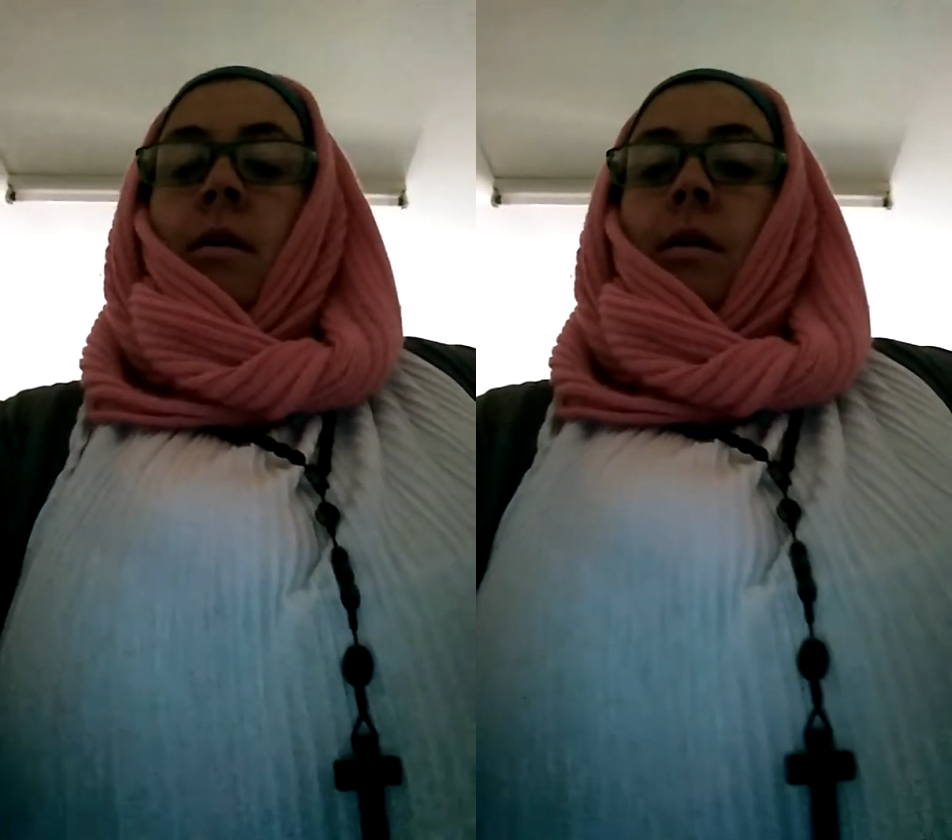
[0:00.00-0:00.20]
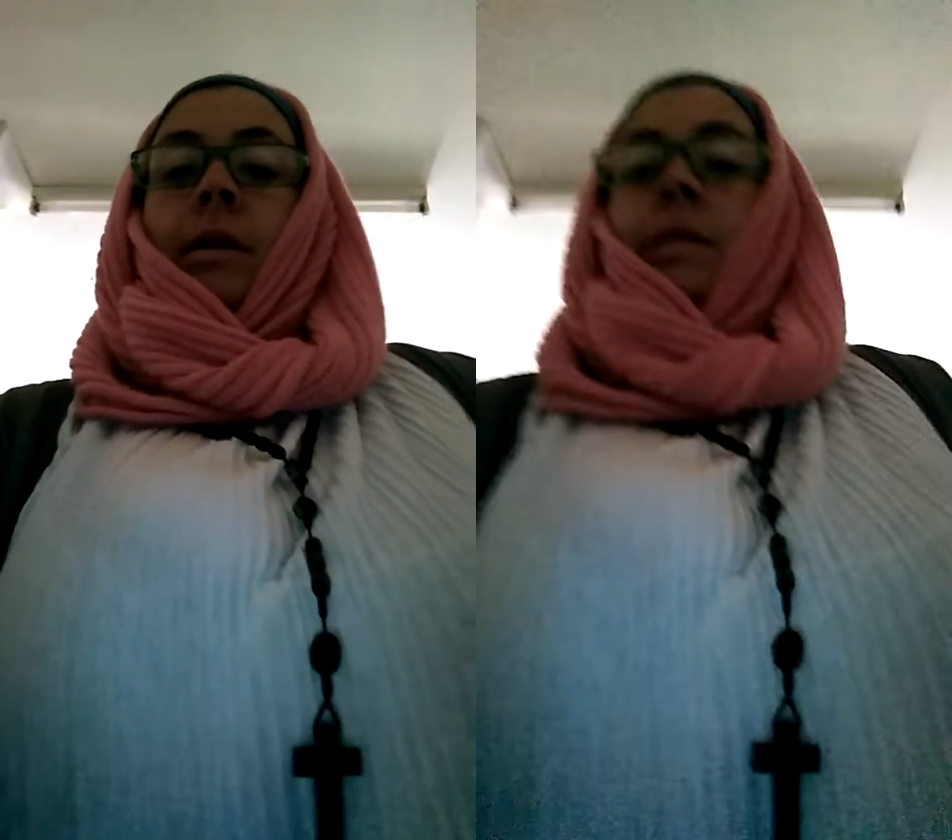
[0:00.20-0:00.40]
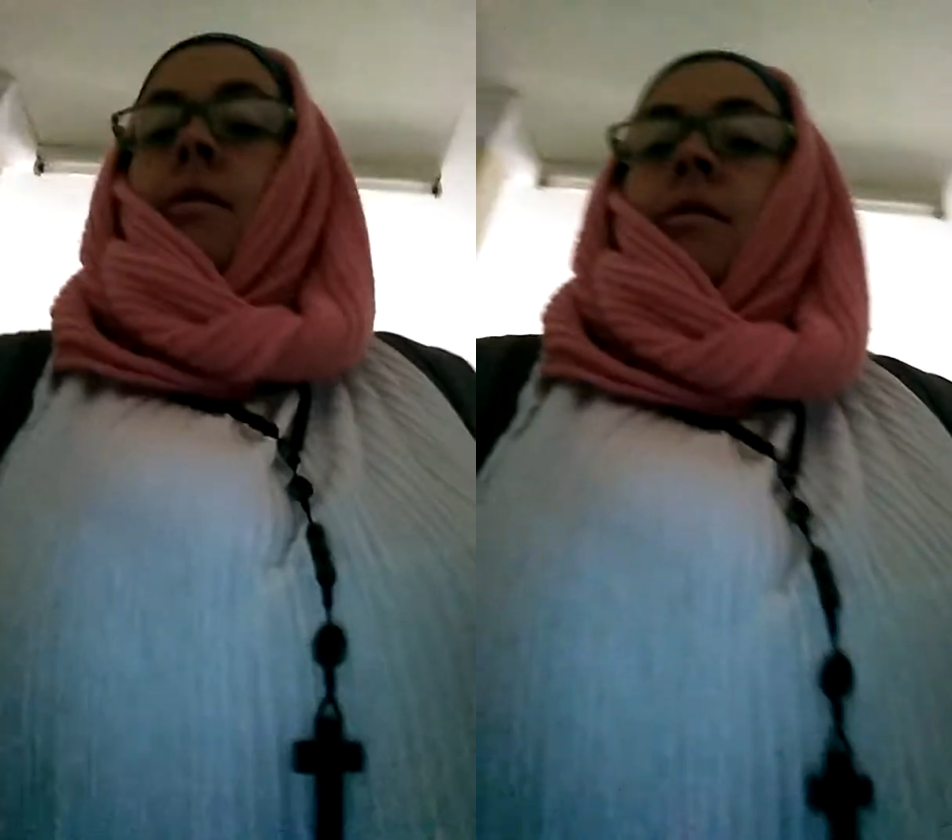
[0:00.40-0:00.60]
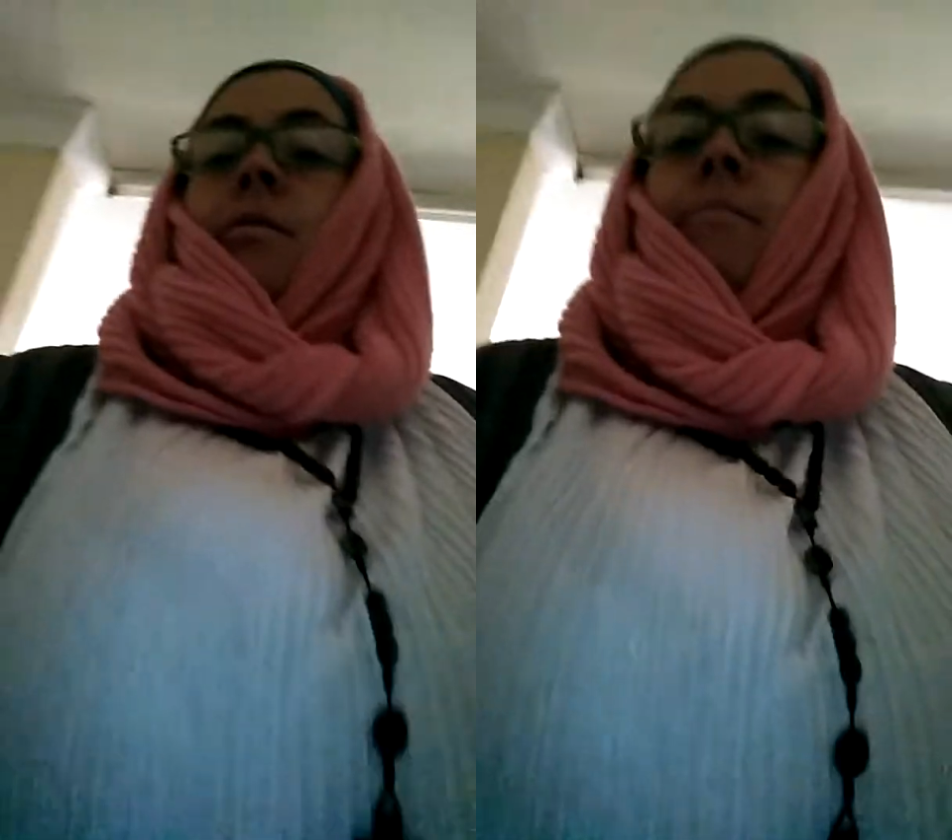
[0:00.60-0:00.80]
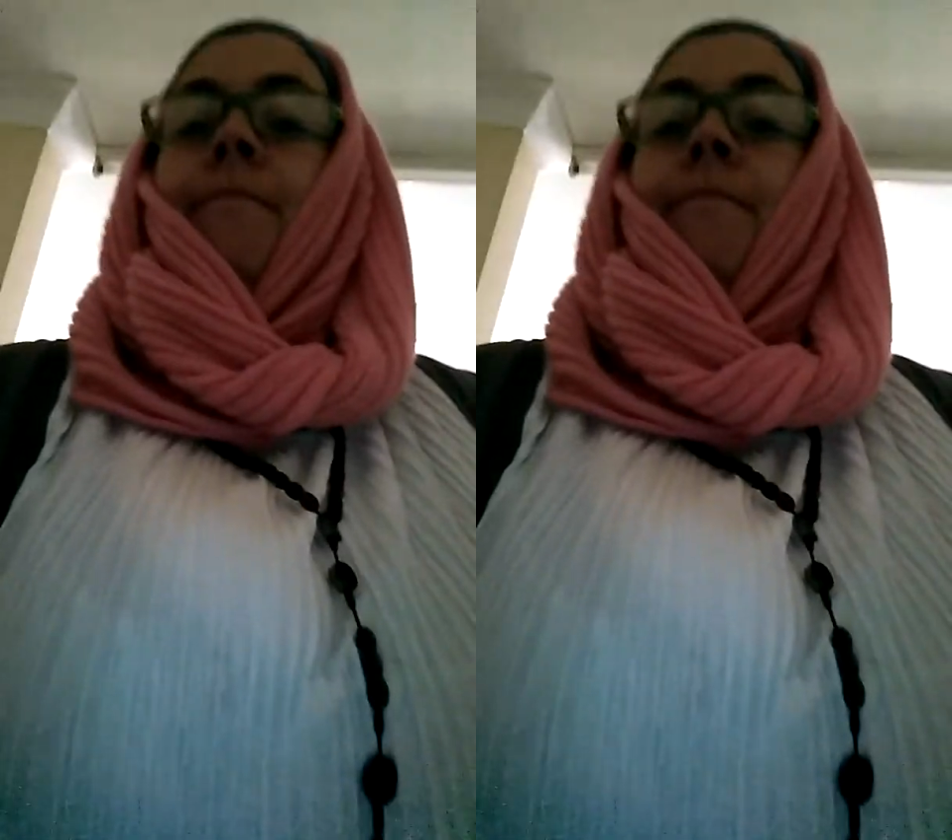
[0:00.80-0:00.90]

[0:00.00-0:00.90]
That's how